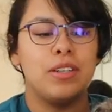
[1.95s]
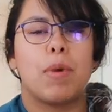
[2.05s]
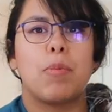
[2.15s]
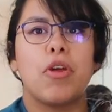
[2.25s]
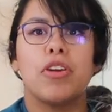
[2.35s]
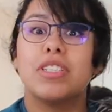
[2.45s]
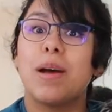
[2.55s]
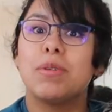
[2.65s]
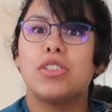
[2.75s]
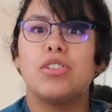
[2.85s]
My brother
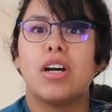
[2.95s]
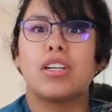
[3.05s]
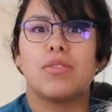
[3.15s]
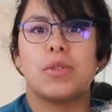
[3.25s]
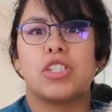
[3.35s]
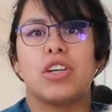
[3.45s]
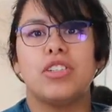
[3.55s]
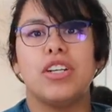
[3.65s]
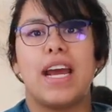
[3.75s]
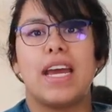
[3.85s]
adopted two dogs from the
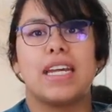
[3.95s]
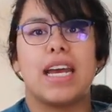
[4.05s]
shelter and he